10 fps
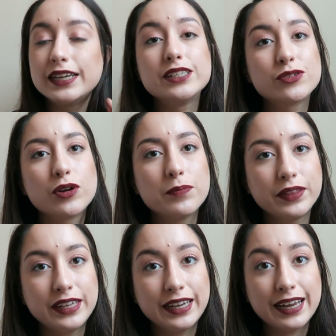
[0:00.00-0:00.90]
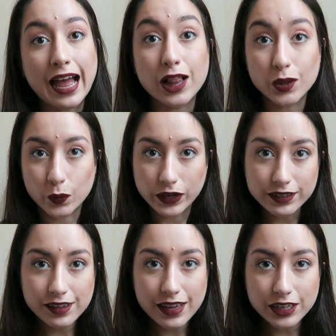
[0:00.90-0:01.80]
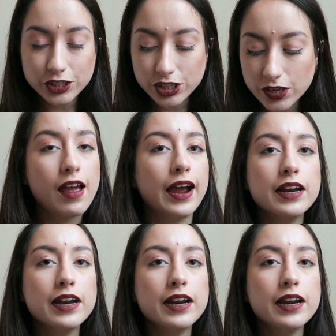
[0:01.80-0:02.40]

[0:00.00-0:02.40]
is from the Halloween collection.